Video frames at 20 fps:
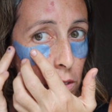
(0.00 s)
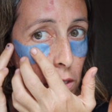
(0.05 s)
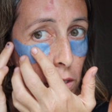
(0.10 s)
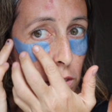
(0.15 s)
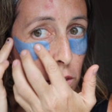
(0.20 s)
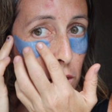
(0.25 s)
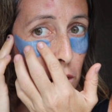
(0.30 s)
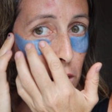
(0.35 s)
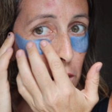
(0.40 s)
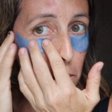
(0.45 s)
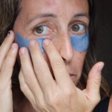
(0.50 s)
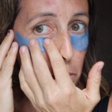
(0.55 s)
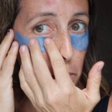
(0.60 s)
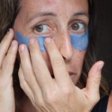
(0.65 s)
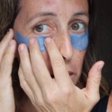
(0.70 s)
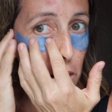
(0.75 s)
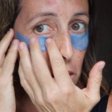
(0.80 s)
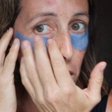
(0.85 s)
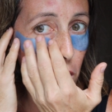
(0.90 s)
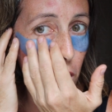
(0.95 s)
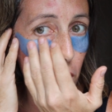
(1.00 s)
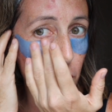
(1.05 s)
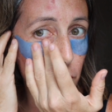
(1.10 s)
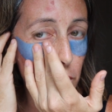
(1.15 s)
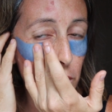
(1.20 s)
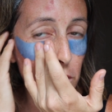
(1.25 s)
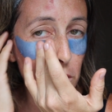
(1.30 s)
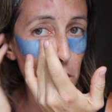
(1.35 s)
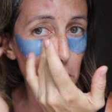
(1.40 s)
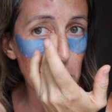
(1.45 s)
is going to be on
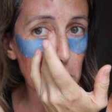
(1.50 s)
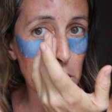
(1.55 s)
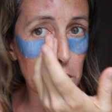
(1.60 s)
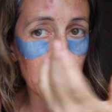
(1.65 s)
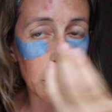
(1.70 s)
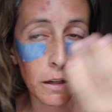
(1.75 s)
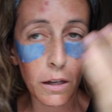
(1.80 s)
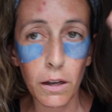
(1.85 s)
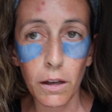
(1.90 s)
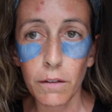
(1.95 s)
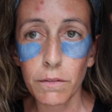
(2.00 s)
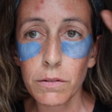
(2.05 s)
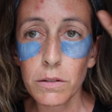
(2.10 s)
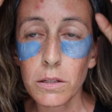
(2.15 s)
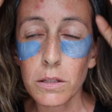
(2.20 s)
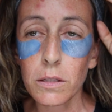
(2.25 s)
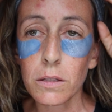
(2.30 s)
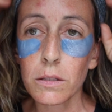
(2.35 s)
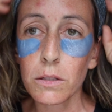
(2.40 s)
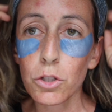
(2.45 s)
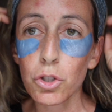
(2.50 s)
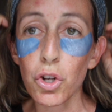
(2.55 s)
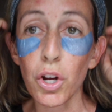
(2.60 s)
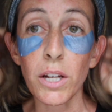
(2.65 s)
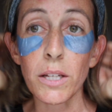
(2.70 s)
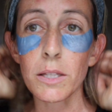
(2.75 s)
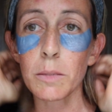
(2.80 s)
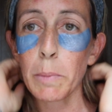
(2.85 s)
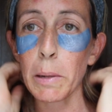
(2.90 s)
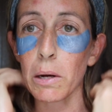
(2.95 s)
this idea of
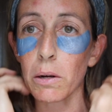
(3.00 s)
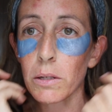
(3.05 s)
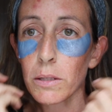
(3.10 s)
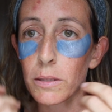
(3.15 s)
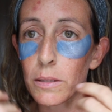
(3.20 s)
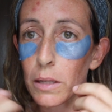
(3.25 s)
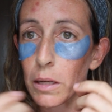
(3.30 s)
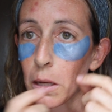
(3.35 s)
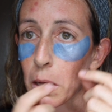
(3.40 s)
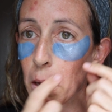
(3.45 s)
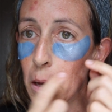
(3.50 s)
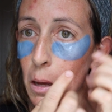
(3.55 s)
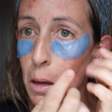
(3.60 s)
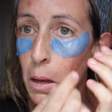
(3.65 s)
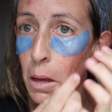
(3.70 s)
transparency.